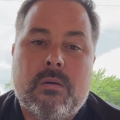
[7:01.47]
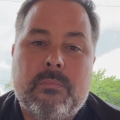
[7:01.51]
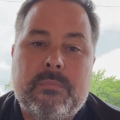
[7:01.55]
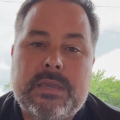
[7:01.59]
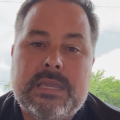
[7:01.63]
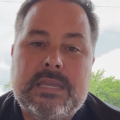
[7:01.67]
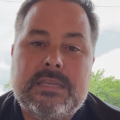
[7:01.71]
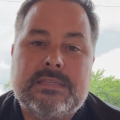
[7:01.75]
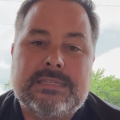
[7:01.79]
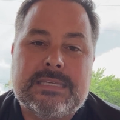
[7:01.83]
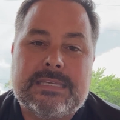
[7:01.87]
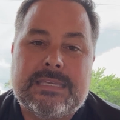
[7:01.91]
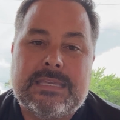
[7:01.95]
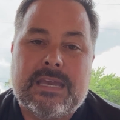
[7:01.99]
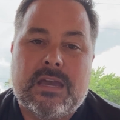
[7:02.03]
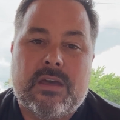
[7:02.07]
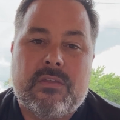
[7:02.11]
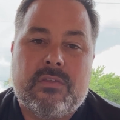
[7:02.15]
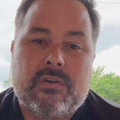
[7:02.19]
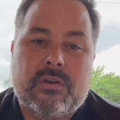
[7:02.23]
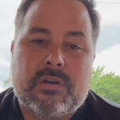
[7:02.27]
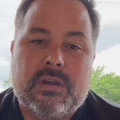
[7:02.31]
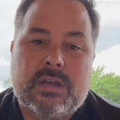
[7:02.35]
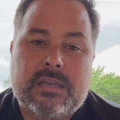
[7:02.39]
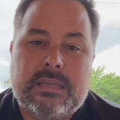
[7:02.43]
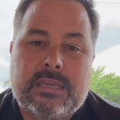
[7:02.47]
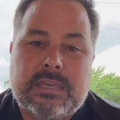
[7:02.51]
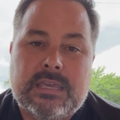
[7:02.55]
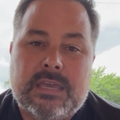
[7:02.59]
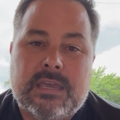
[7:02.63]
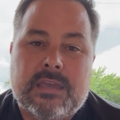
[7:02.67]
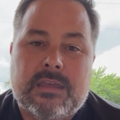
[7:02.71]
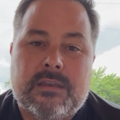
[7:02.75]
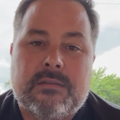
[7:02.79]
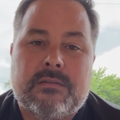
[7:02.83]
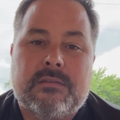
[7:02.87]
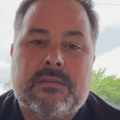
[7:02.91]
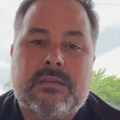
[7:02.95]
be together
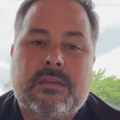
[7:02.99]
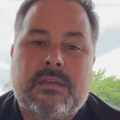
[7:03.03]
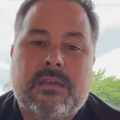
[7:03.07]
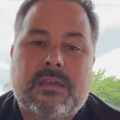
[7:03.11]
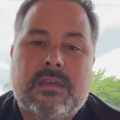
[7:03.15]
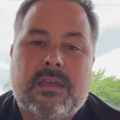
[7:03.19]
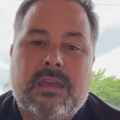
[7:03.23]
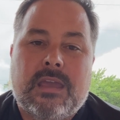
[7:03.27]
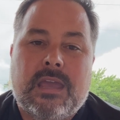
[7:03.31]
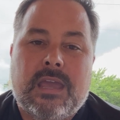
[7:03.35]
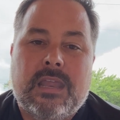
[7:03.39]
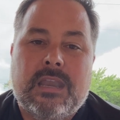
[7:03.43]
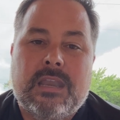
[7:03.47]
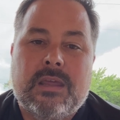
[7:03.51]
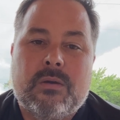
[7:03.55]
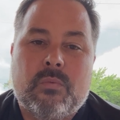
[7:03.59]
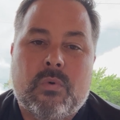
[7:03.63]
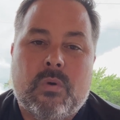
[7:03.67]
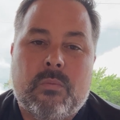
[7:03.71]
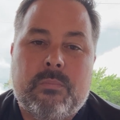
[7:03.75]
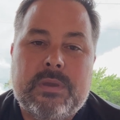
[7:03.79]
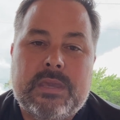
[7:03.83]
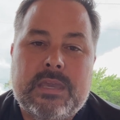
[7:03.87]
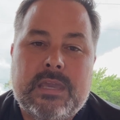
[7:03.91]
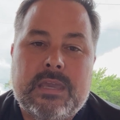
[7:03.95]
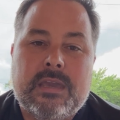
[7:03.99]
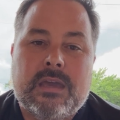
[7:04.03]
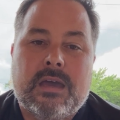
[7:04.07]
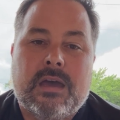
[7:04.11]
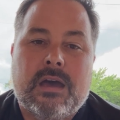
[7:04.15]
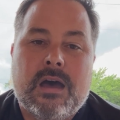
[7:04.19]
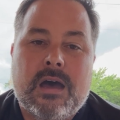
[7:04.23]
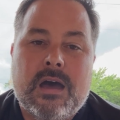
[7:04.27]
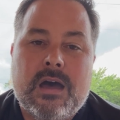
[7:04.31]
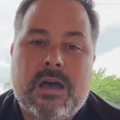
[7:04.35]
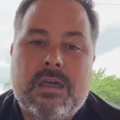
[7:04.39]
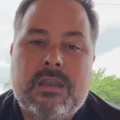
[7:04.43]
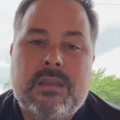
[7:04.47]
again, and it will be
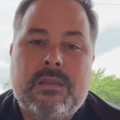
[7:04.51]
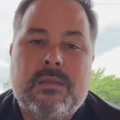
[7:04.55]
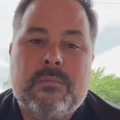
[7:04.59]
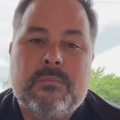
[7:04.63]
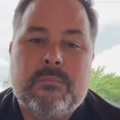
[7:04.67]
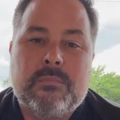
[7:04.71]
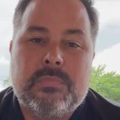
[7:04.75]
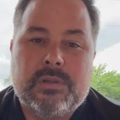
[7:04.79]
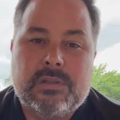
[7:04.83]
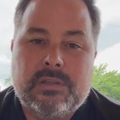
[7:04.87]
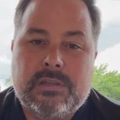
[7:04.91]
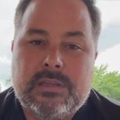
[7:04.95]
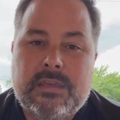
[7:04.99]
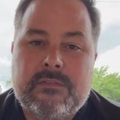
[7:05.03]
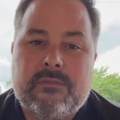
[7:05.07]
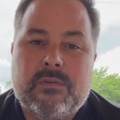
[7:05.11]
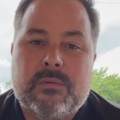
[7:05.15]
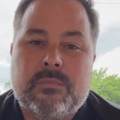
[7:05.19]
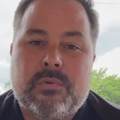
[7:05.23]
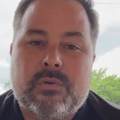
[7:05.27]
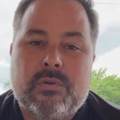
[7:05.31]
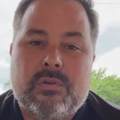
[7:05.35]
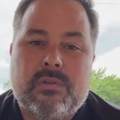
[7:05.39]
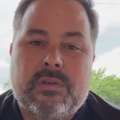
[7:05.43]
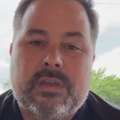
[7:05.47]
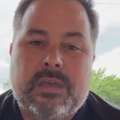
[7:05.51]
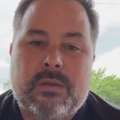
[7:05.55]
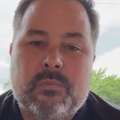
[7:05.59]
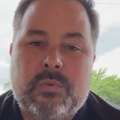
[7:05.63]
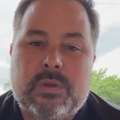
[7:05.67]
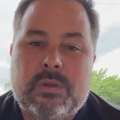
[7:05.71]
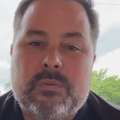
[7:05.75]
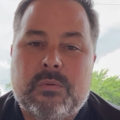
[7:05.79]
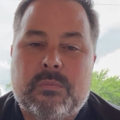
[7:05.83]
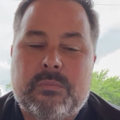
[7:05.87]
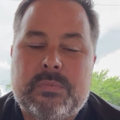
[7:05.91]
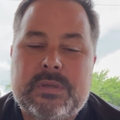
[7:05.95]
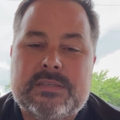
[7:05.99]
unbelievable, and
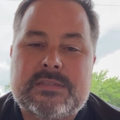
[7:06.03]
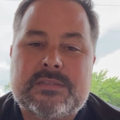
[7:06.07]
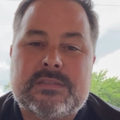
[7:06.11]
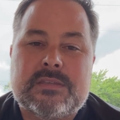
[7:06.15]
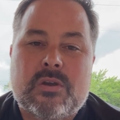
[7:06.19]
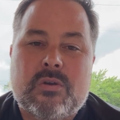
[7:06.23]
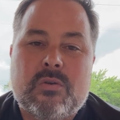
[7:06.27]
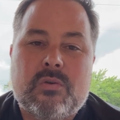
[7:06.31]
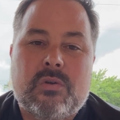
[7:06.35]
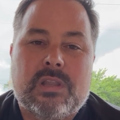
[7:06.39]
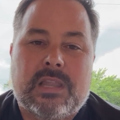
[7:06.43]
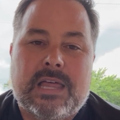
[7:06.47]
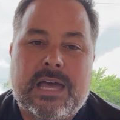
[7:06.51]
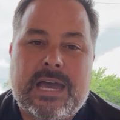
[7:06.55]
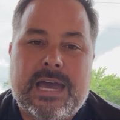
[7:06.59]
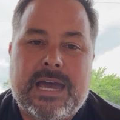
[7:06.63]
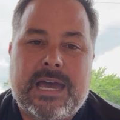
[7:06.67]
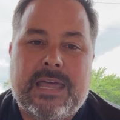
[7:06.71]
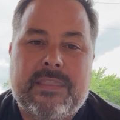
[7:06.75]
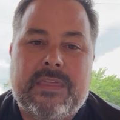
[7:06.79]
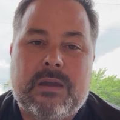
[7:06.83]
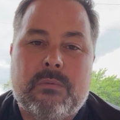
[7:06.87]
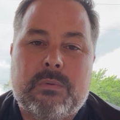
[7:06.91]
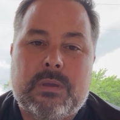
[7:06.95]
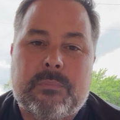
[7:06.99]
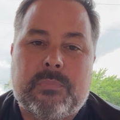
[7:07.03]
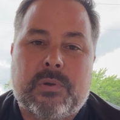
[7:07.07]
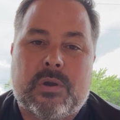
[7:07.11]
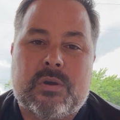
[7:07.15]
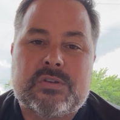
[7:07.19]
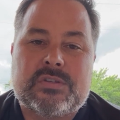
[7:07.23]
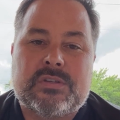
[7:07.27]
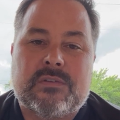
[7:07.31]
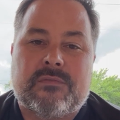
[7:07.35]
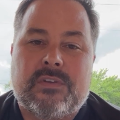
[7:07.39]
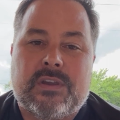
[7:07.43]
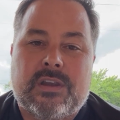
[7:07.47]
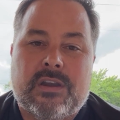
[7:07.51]
we will be so glad that we
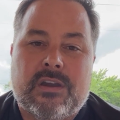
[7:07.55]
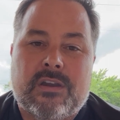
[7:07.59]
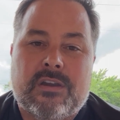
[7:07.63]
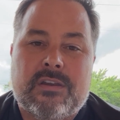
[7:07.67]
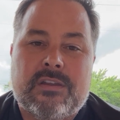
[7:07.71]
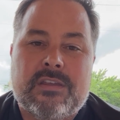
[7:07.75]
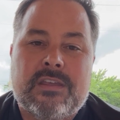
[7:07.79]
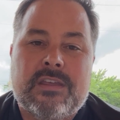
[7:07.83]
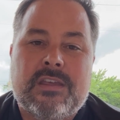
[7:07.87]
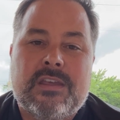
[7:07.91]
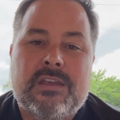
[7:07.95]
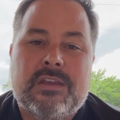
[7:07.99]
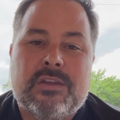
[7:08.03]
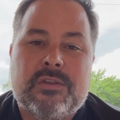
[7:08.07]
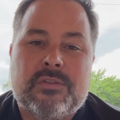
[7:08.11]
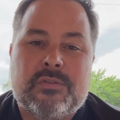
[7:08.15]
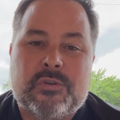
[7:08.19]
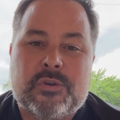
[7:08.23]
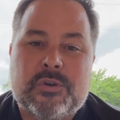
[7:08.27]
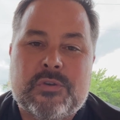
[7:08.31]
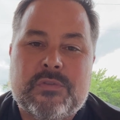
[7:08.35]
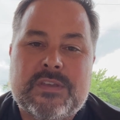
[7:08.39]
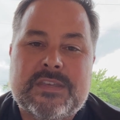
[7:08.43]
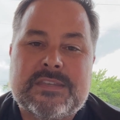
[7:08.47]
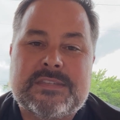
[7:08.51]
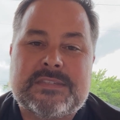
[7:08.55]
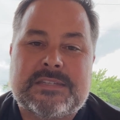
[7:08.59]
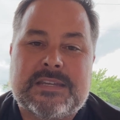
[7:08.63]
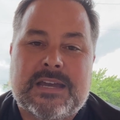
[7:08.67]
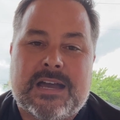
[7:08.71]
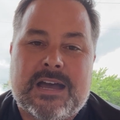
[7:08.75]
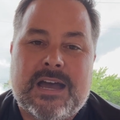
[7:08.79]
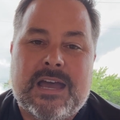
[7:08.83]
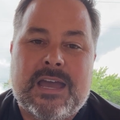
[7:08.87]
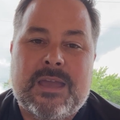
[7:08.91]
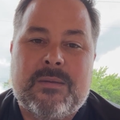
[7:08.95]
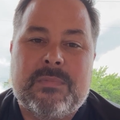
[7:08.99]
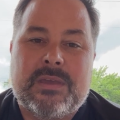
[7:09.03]
persevered through this
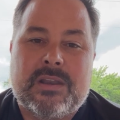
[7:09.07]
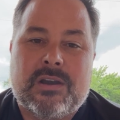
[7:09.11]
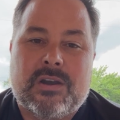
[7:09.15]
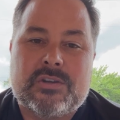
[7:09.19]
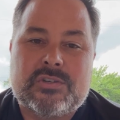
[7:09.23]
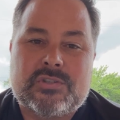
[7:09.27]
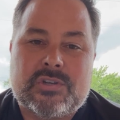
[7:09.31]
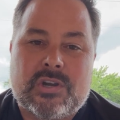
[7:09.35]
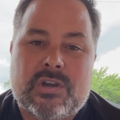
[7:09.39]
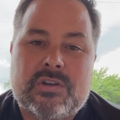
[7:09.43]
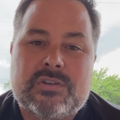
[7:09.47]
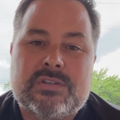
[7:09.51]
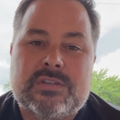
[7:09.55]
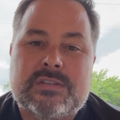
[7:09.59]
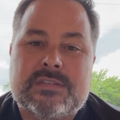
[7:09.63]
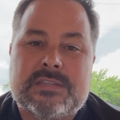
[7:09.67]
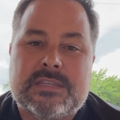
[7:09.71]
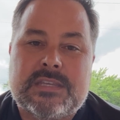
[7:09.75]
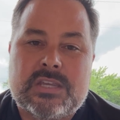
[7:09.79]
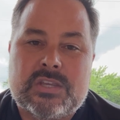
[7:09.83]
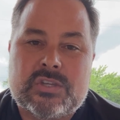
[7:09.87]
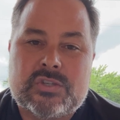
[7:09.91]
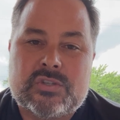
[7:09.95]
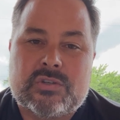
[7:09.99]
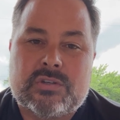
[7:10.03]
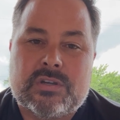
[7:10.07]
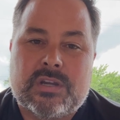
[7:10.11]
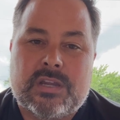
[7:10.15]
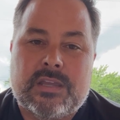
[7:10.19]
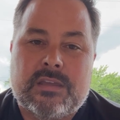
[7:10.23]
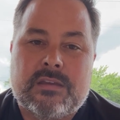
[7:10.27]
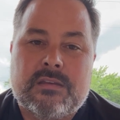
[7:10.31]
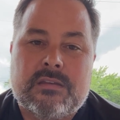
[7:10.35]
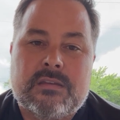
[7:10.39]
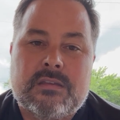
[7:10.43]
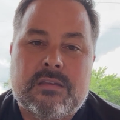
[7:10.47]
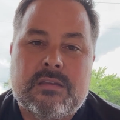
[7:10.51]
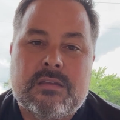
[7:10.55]
time in our church's
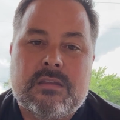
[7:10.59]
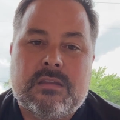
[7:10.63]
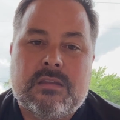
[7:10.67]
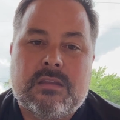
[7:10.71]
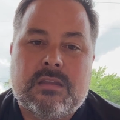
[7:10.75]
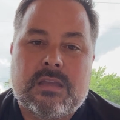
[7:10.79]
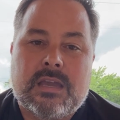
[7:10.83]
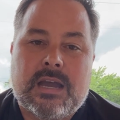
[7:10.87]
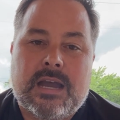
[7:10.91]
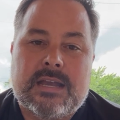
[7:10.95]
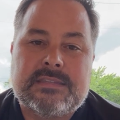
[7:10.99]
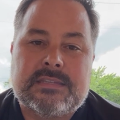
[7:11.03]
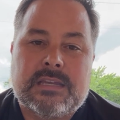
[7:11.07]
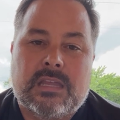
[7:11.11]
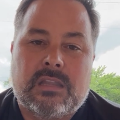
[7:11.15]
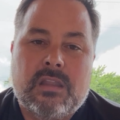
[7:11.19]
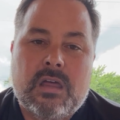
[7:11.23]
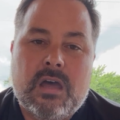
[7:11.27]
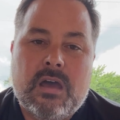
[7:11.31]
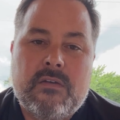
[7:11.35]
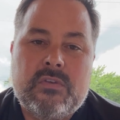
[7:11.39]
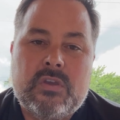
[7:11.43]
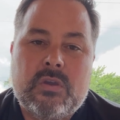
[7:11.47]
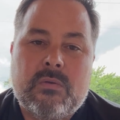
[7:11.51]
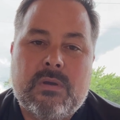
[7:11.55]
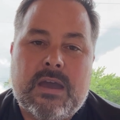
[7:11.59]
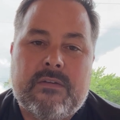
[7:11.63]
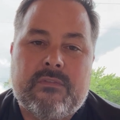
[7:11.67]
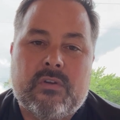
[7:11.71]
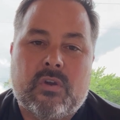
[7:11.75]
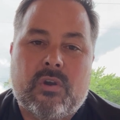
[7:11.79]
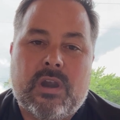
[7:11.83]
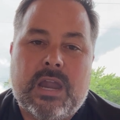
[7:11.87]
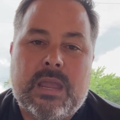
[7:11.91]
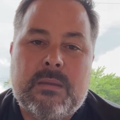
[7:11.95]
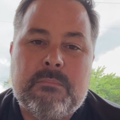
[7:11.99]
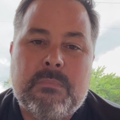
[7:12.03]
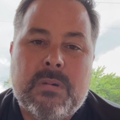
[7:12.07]
history. Guys, I love you. Have a
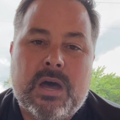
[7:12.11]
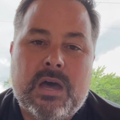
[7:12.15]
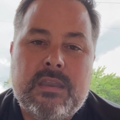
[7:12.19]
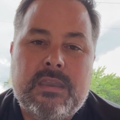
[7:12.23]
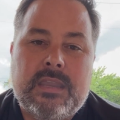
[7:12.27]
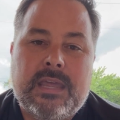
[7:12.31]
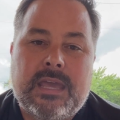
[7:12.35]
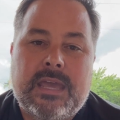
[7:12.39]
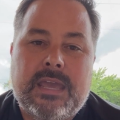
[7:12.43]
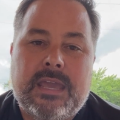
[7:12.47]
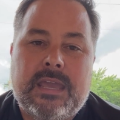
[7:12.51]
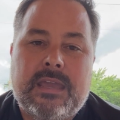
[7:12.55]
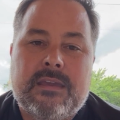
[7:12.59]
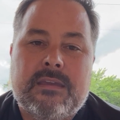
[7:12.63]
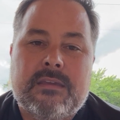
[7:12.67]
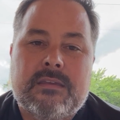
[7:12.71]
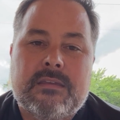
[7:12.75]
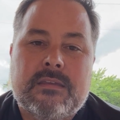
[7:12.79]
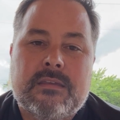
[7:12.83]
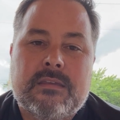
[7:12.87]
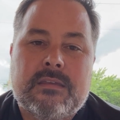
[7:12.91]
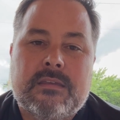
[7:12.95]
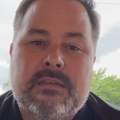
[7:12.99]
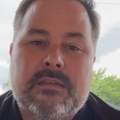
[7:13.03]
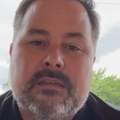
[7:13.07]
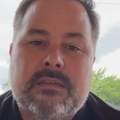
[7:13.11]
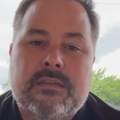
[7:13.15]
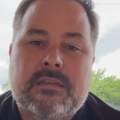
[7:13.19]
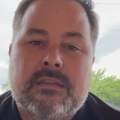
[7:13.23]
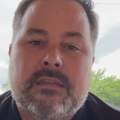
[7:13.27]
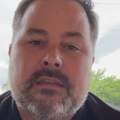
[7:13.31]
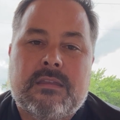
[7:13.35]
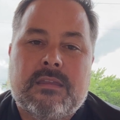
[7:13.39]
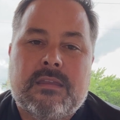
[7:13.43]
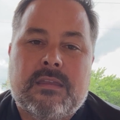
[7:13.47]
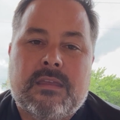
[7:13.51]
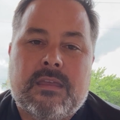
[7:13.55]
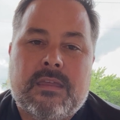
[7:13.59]
great Monday.
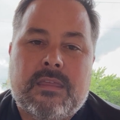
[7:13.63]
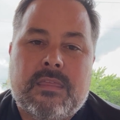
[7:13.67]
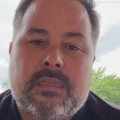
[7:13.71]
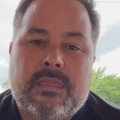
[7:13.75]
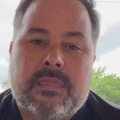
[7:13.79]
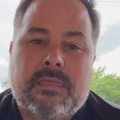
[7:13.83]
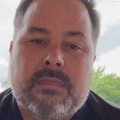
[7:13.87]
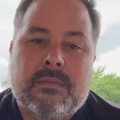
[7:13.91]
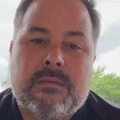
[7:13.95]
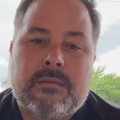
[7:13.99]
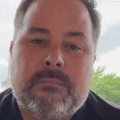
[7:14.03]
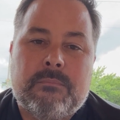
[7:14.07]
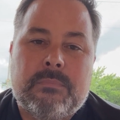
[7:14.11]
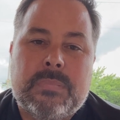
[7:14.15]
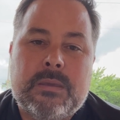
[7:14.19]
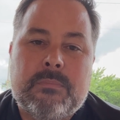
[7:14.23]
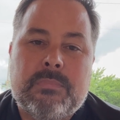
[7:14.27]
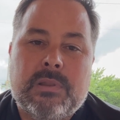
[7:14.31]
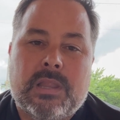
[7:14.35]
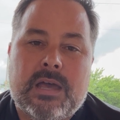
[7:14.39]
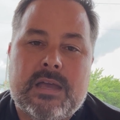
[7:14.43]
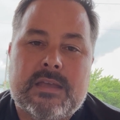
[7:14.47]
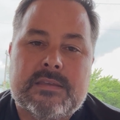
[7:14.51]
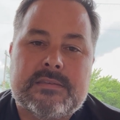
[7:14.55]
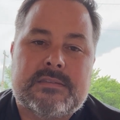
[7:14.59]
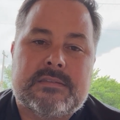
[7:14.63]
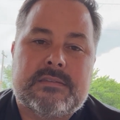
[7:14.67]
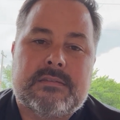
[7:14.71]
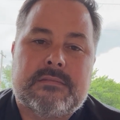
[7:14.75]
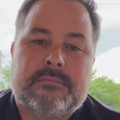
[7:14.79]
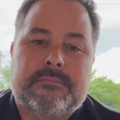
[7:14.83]
Be blessed.